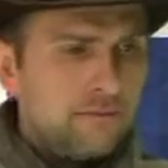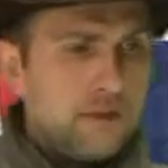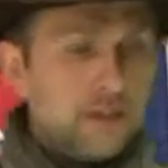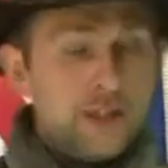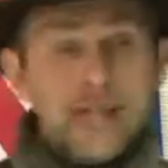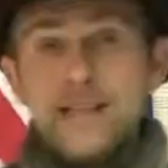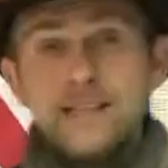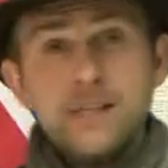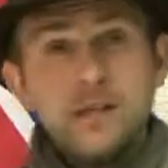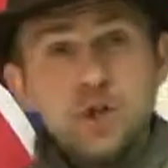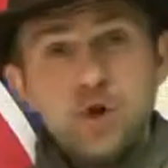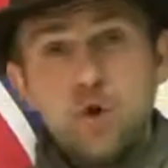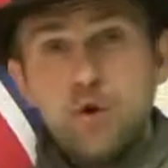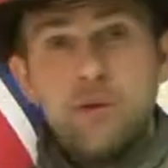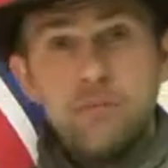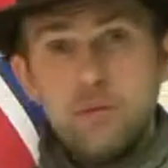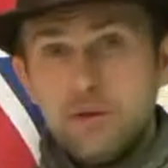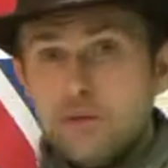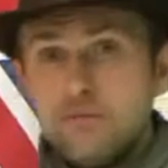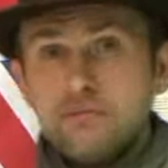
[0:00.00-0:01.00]
less
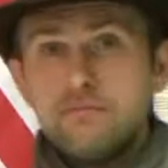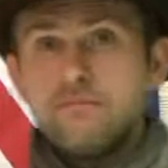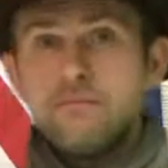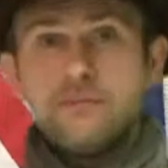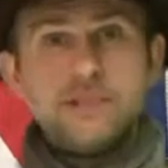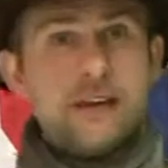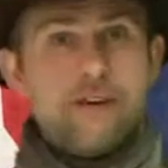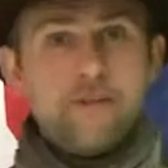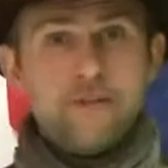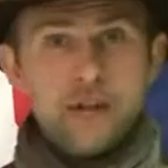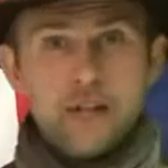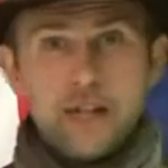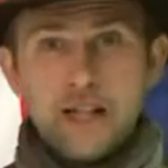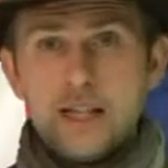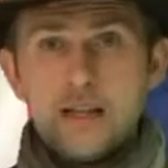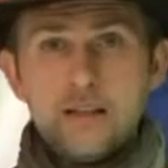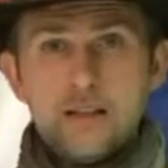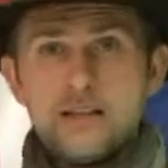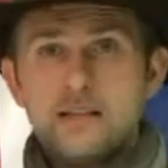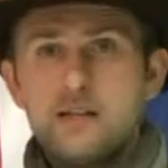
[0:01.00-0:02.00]
enjoyable,
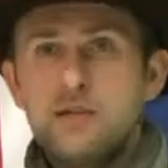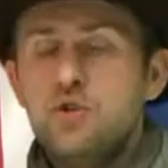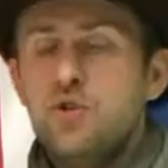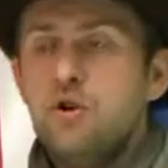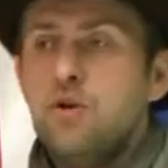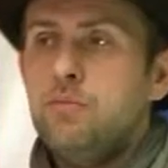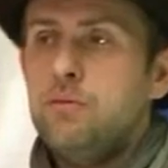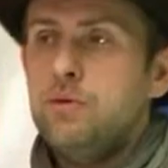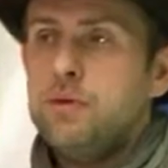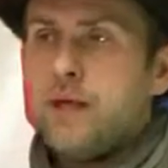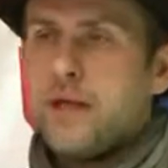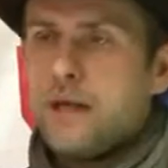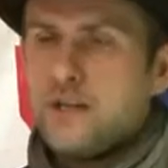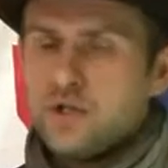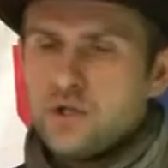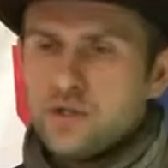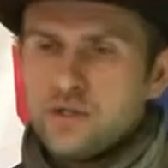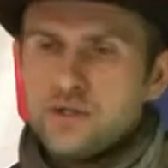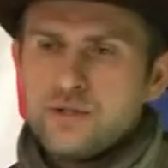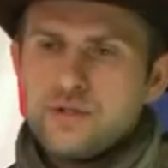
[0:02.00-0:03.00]
definitely less enjoyable, and
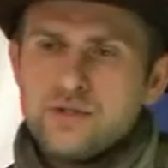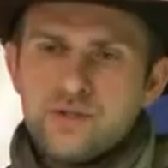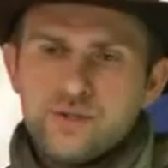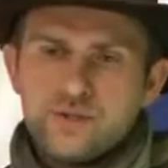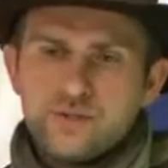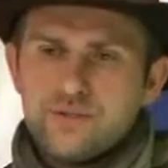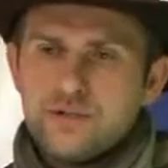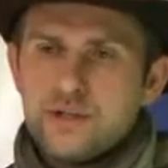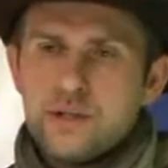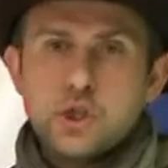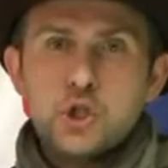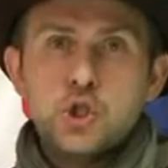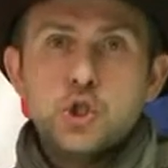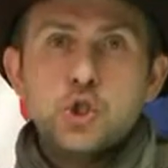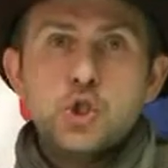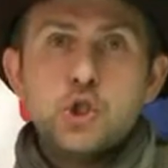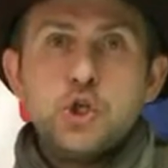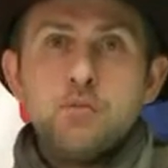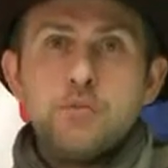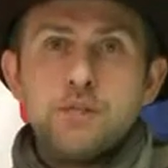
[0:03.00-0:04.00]
just
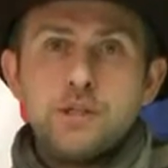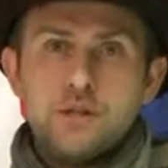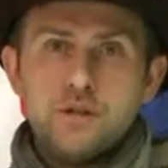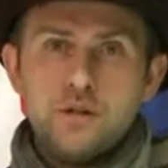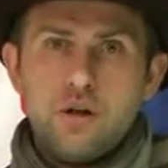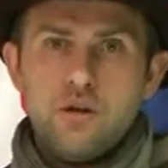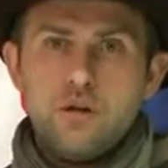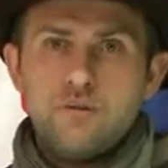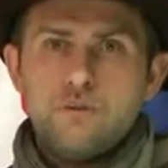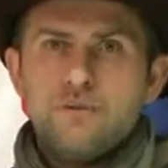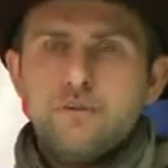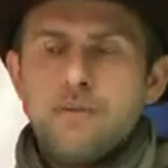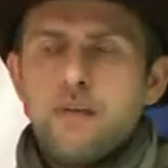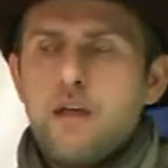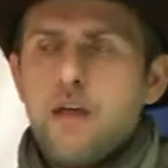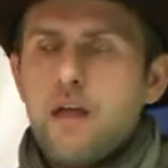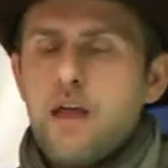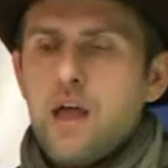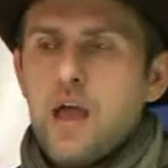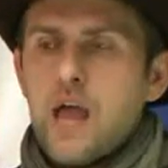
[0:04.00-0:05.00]
extremely slow.
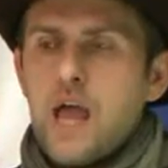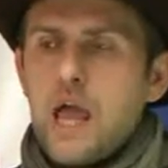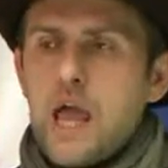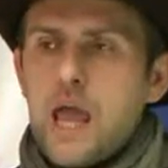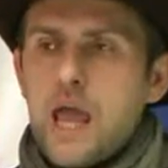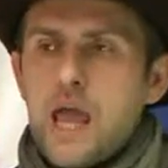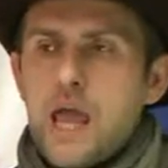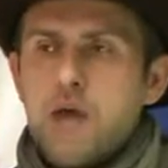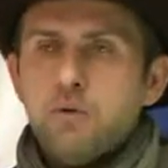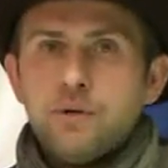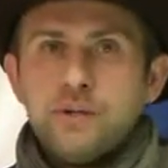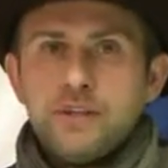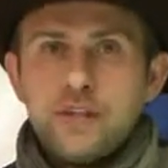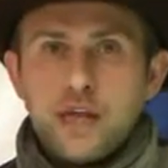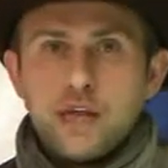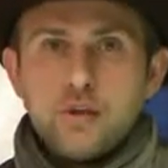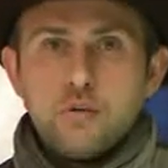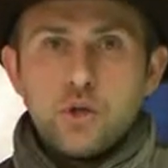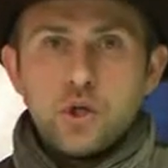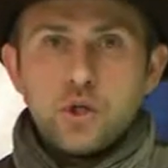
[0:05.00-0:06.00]
And what
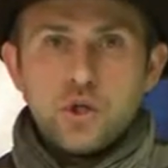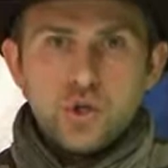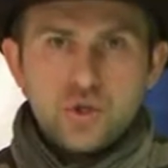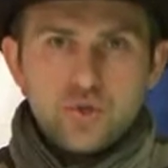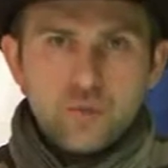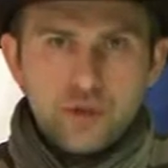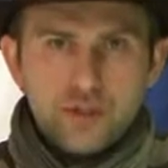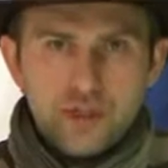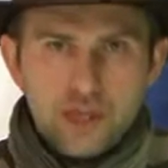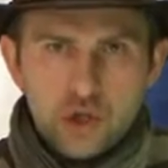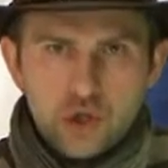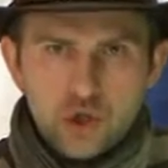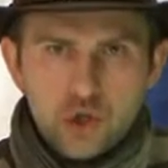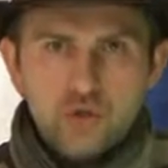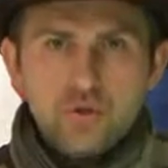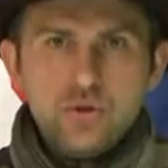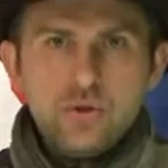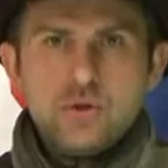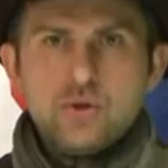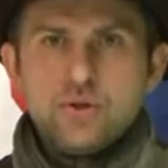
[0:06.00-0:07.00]
they
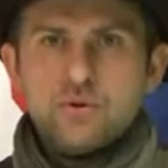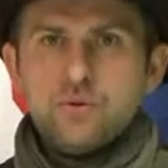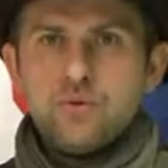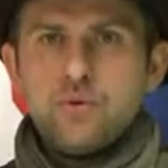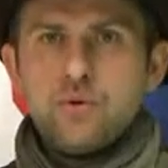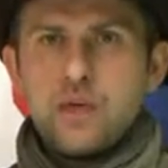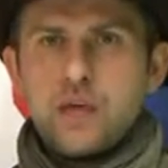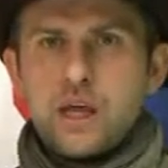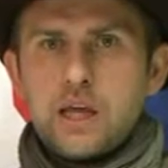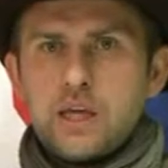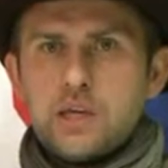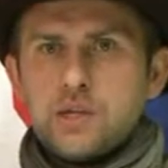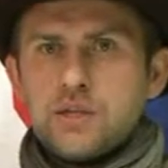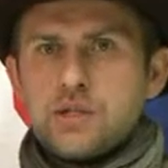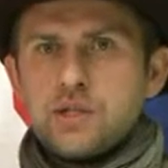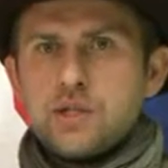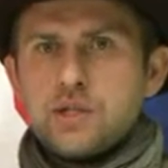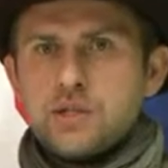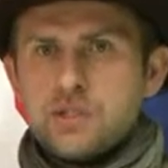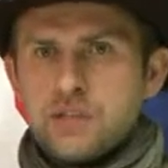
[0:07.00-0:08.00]
should do
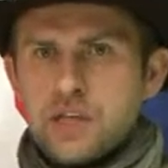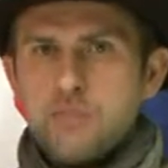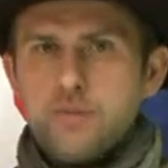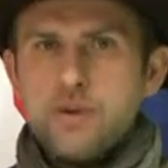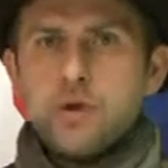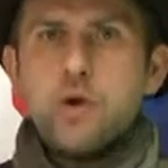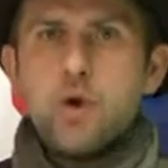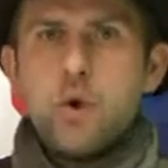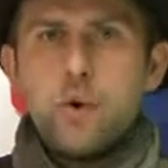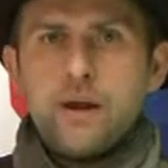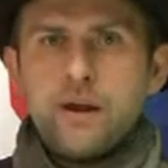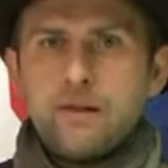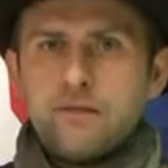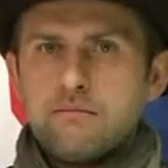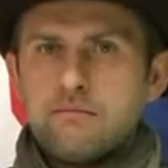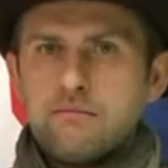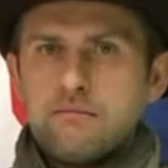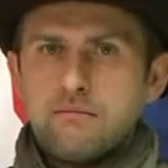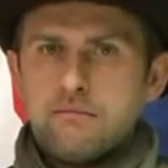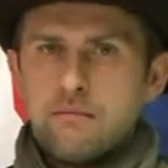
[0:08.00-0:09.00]
is just keep on going.
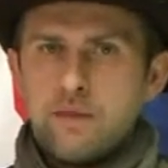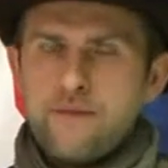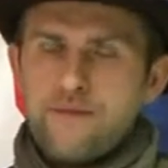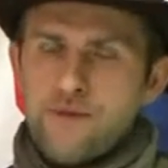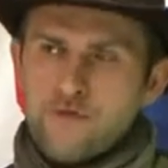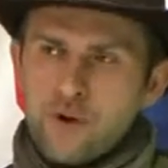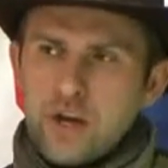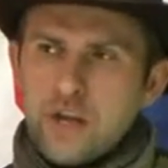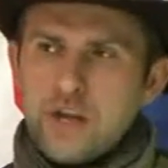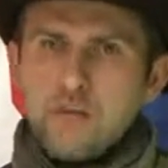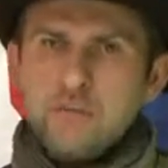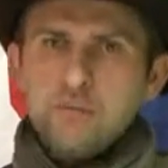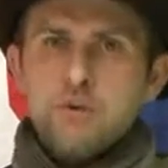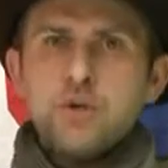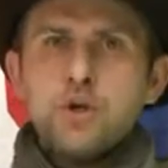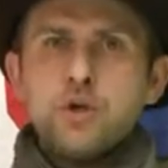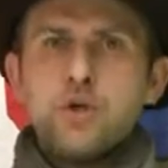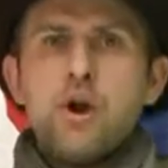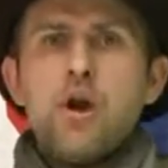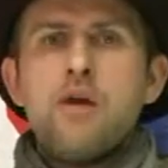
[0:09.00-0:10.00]
If you're reading a
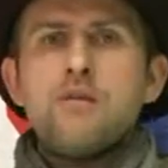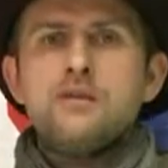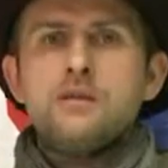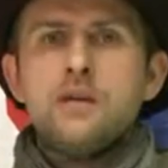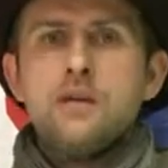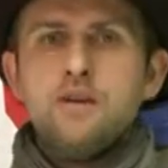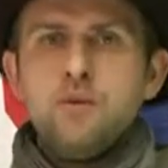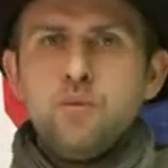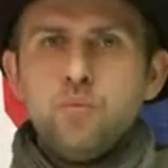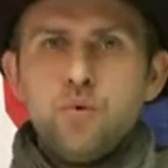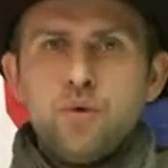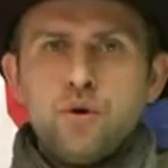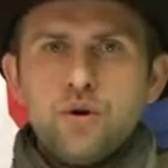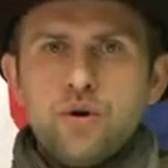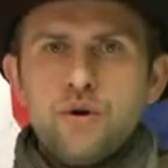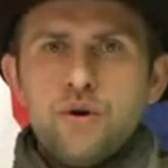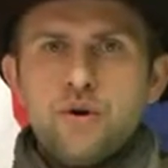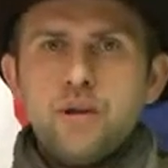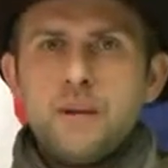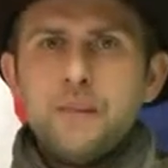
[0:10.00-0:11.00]
book, you don't understand the
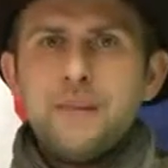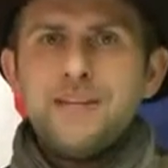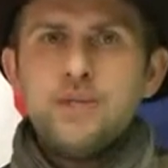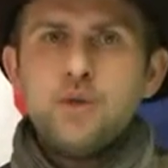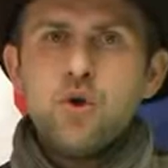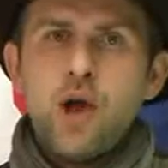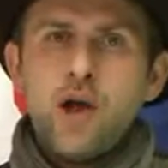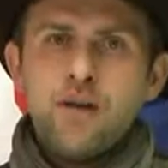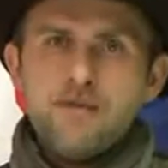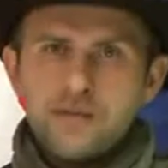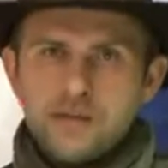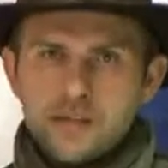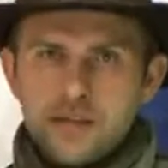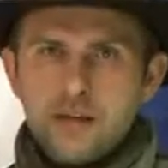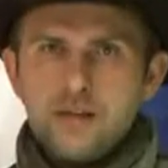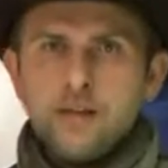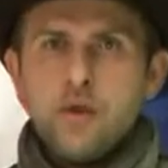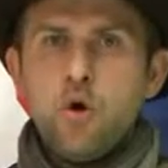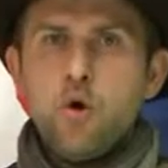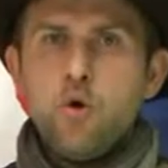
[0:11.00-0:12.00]
word, but you
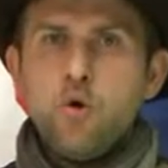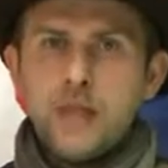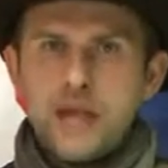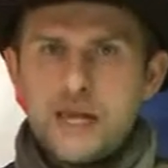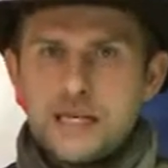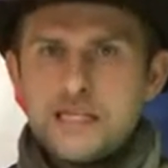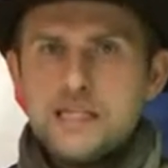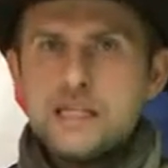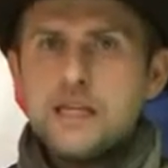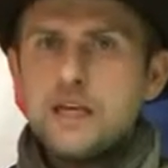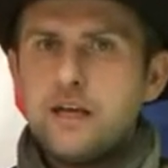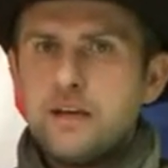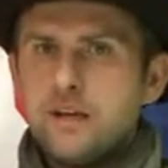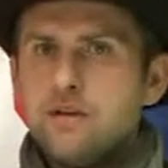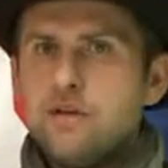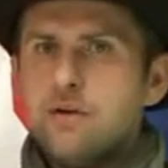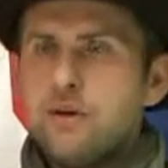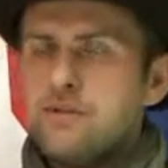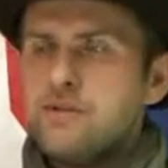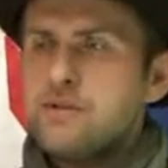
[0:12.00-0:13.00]
understand the whole idea,
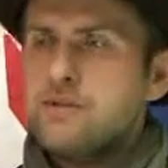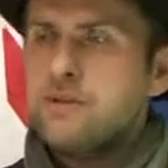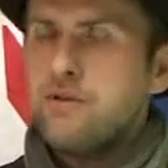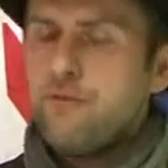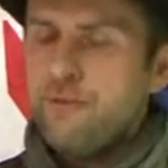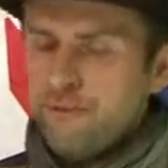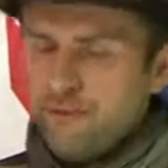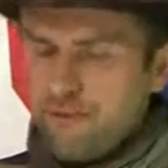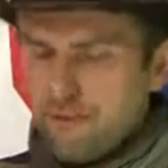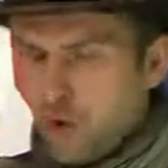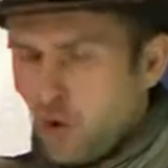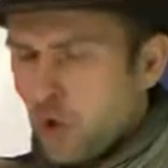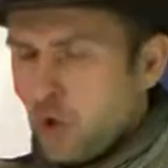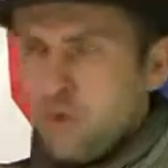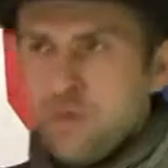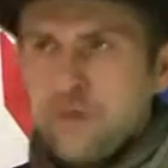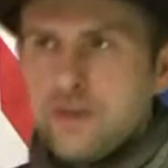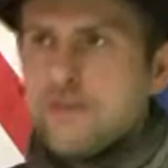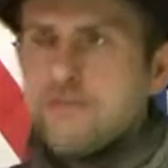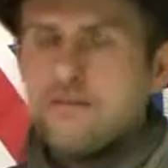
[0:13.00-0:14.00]
you
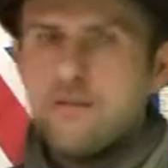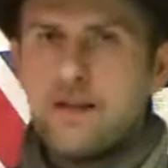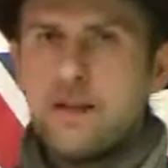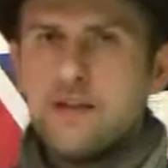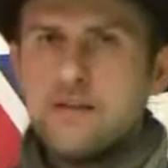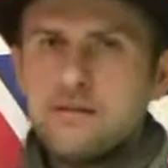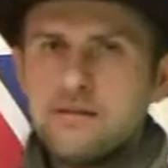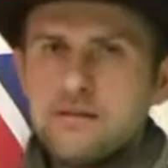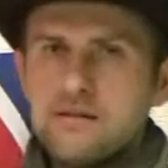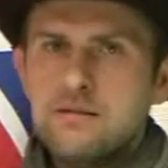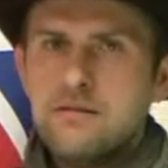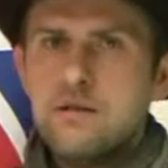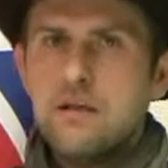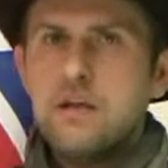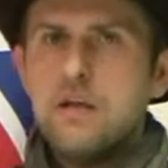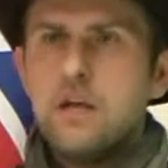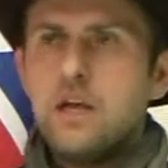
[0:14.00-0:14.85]
follow the events,